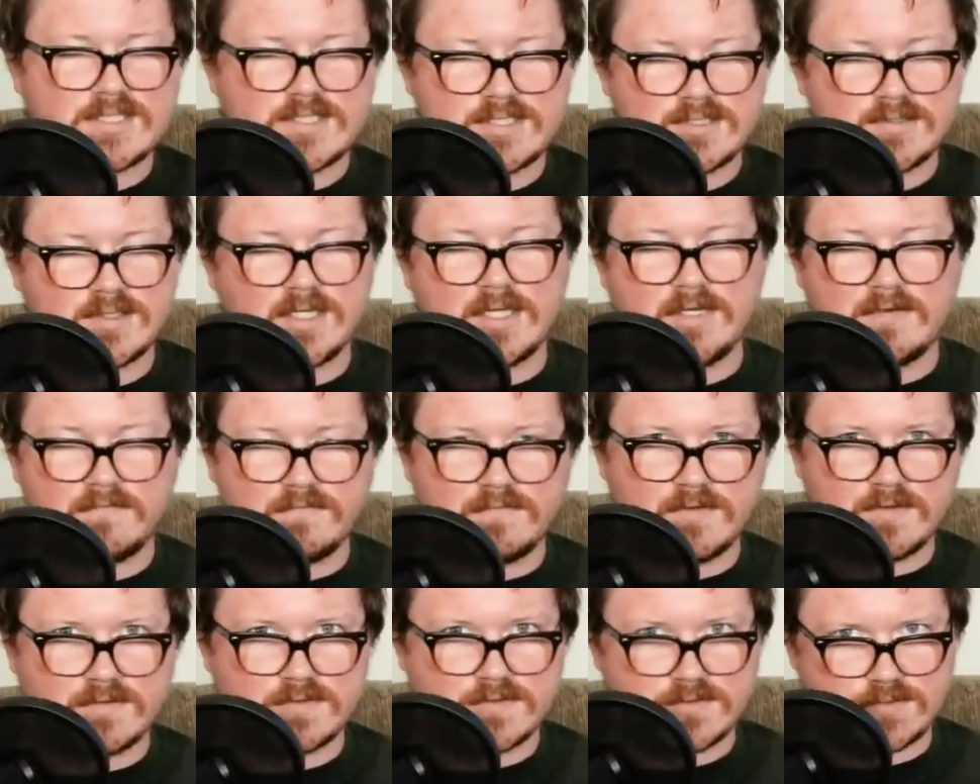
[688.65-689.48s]
still
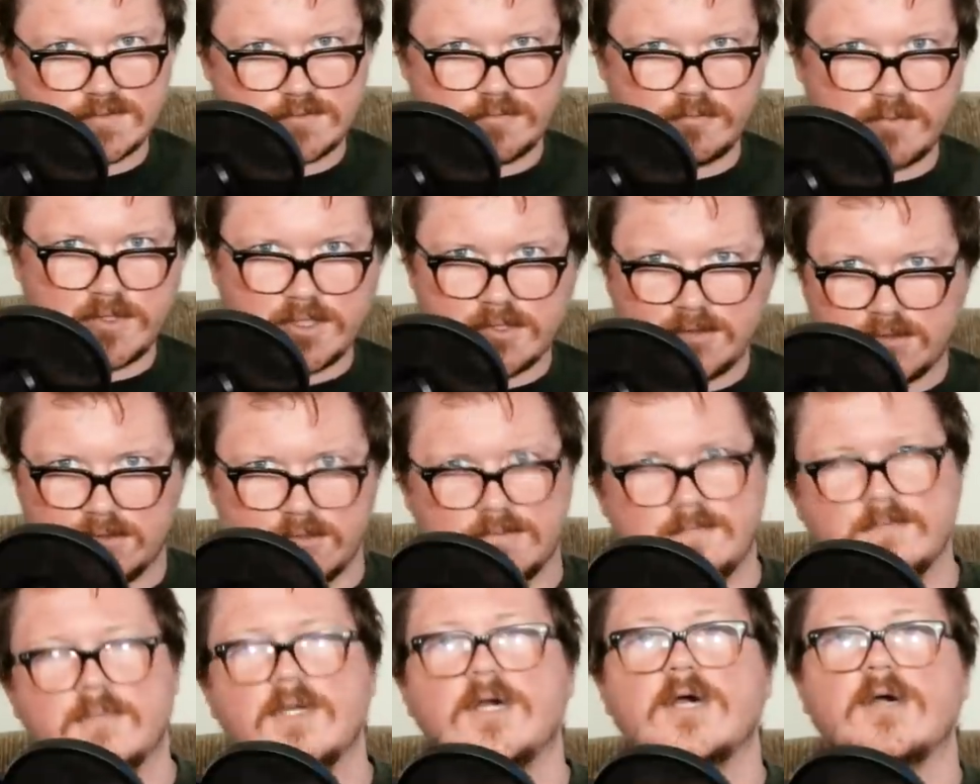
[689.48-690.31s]
have those
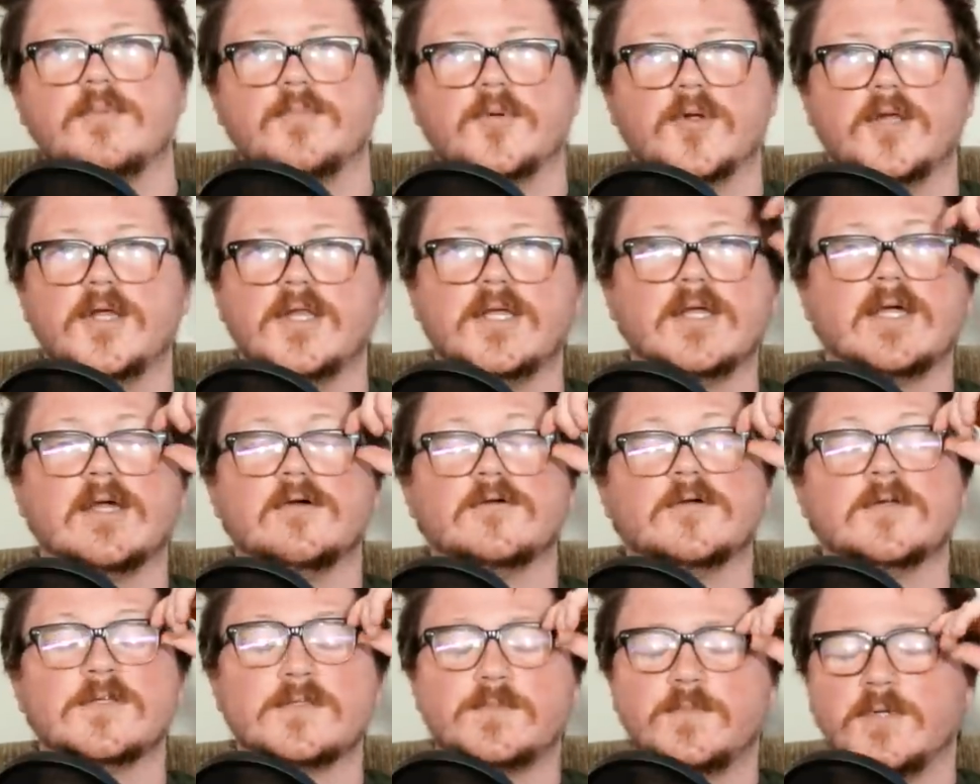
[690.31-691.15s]
weird operating
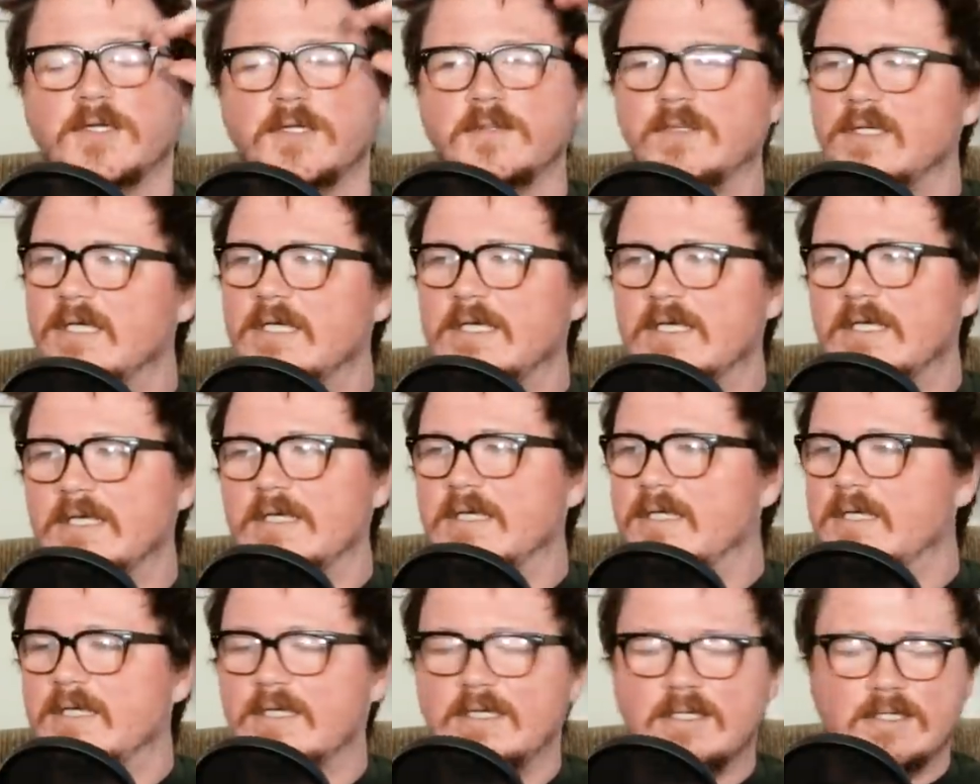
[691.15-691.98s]
hours, but
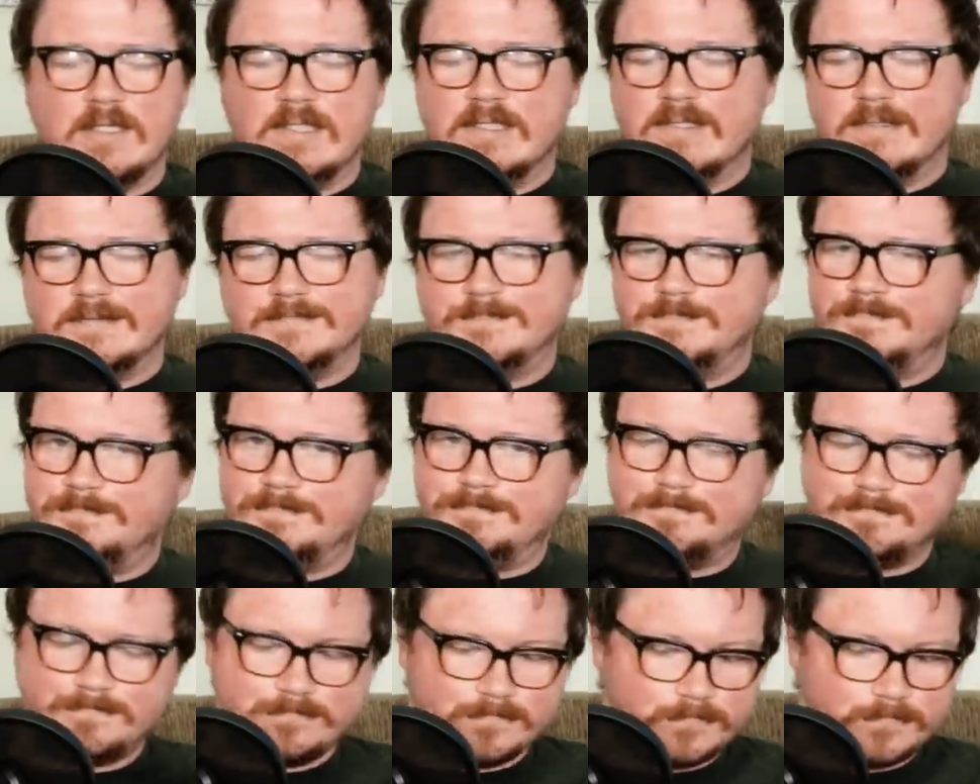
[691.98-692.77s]
hmm,